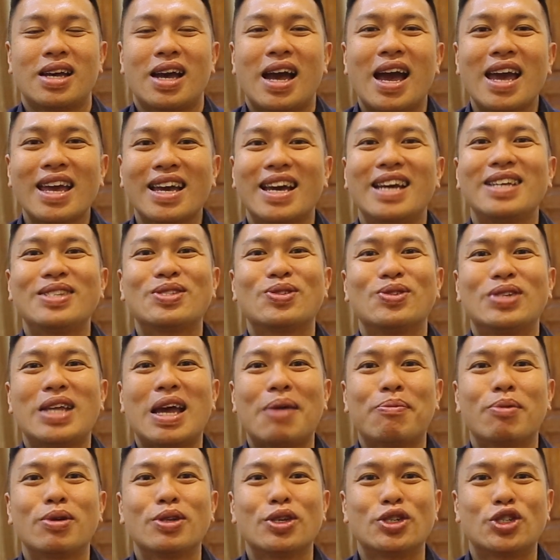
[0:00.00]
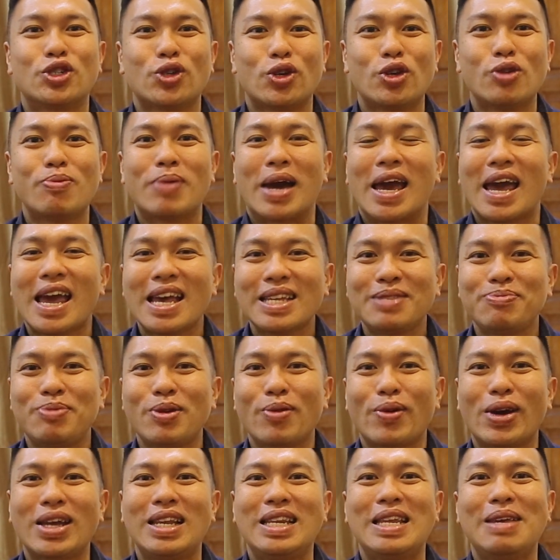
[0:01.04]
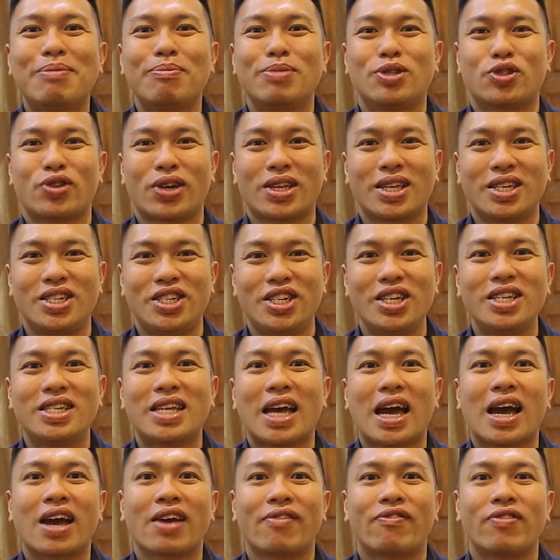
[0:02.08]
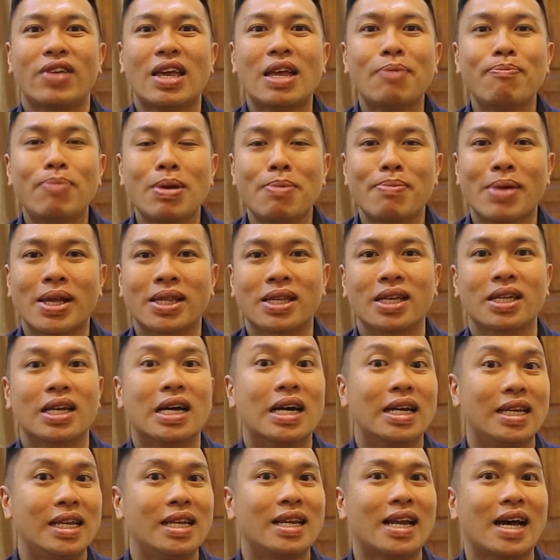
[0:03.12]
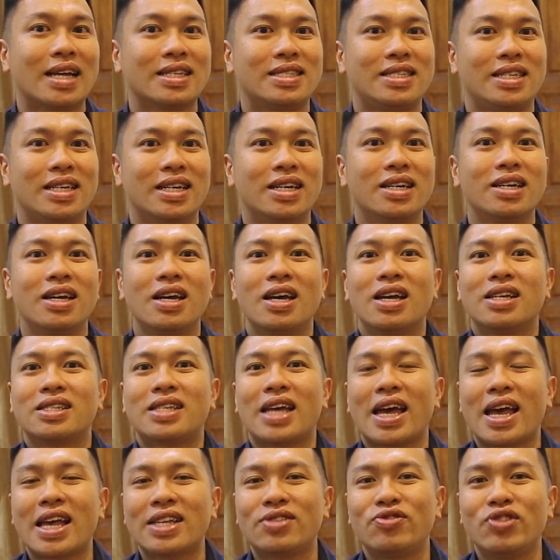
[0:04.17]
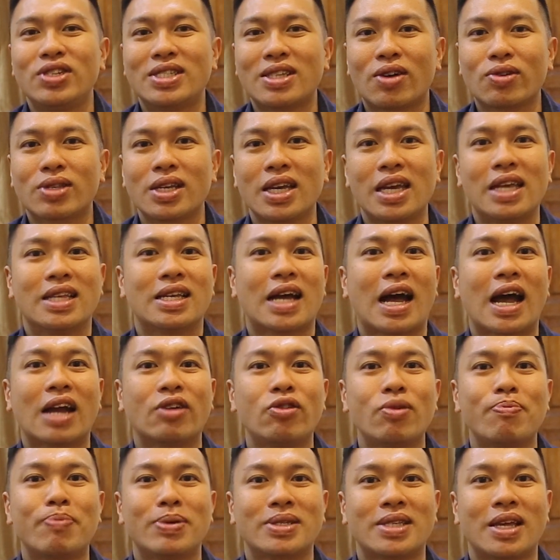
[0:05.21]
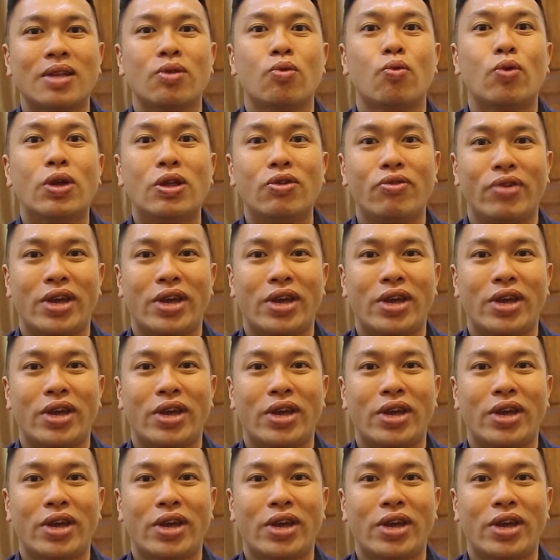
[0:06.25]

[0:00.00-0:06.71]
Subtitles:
Hi guys, today I'm going to show you my SPY LEAP strategy that I've implemented early last year that has resulted in a 100% win